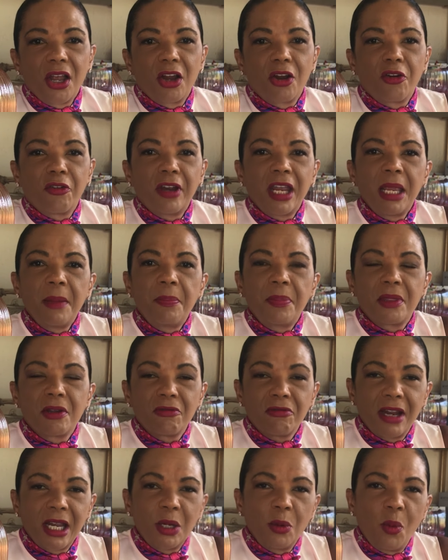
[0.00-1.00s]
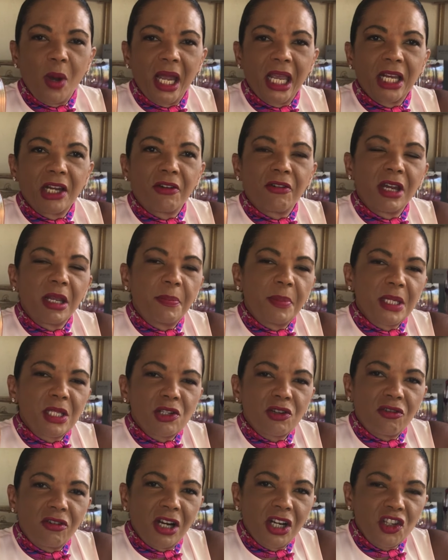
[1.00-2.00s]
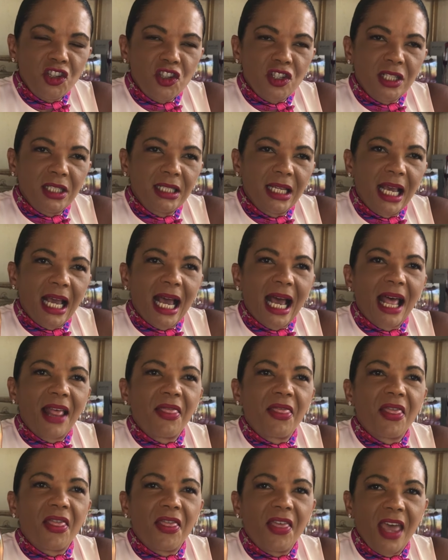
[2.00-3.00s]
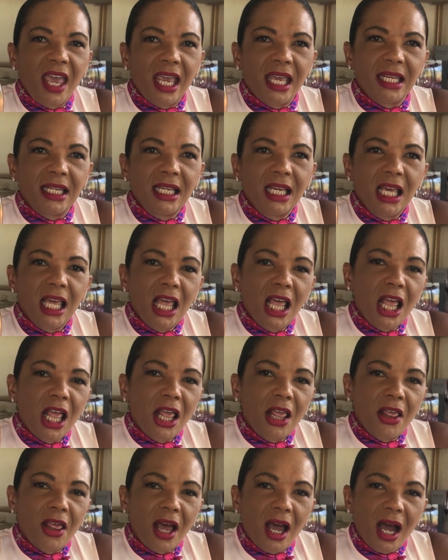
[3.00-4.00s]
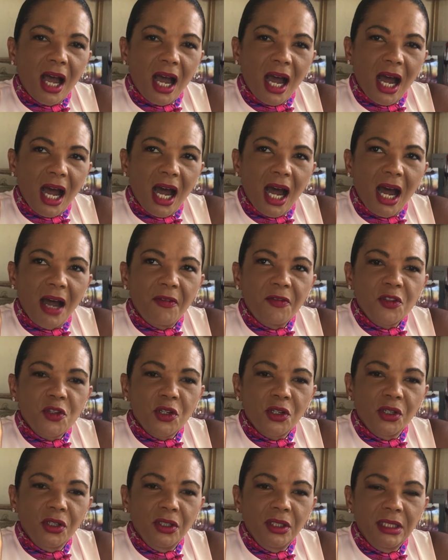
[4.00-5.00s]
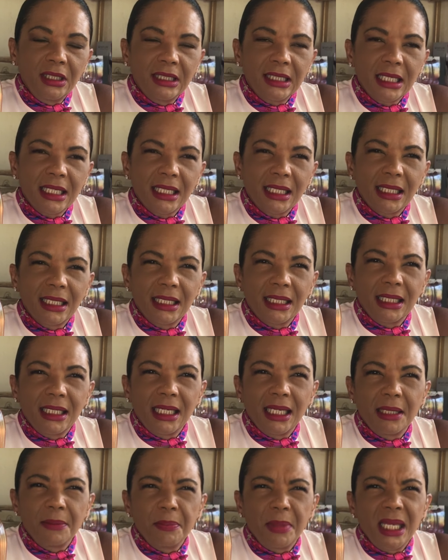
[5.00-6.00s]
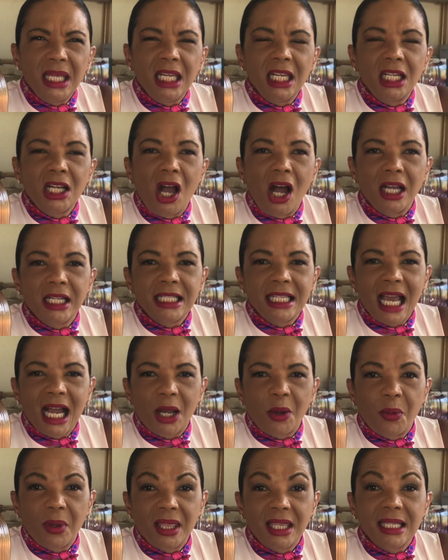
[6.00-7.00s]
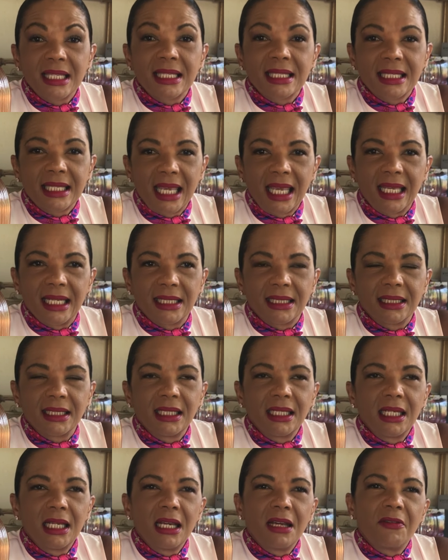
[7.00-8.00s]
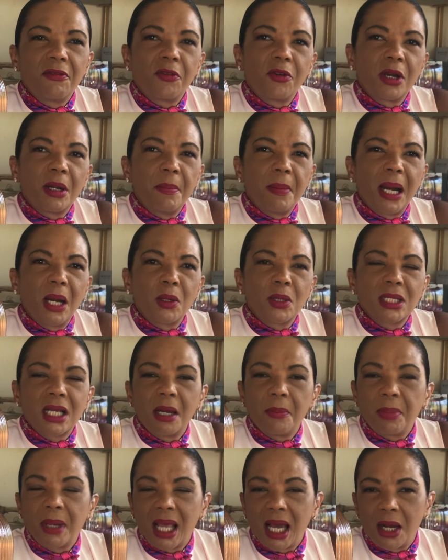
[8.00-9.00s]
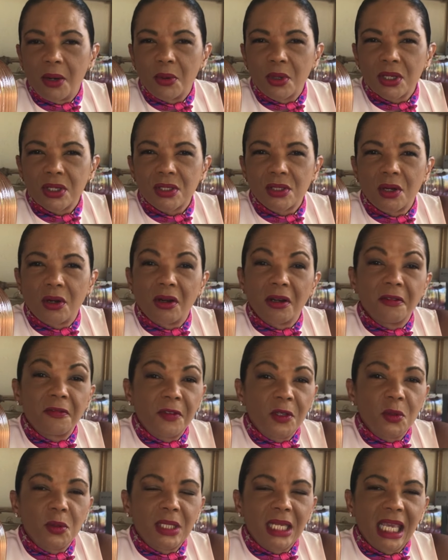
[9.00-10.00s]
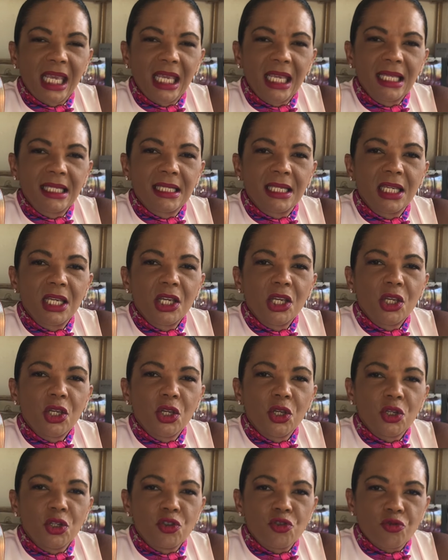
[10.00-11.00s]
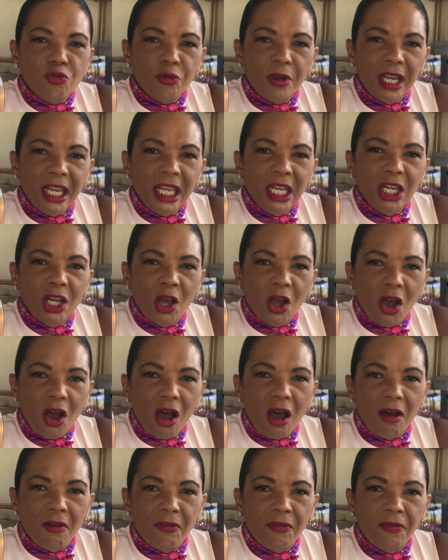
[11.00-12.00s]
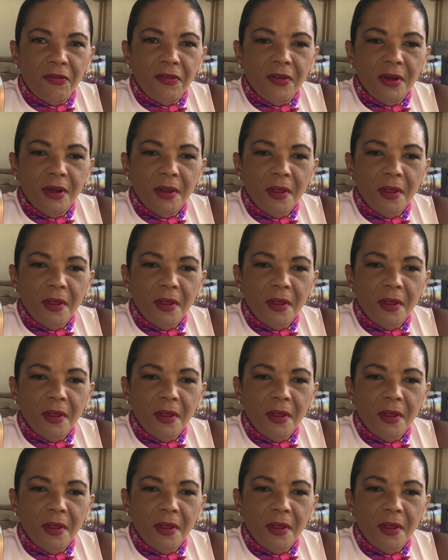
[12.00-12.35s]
grape, the red wine grape is crushed, and then after being in contact with the skin for about a couple hours or a few days, you drain off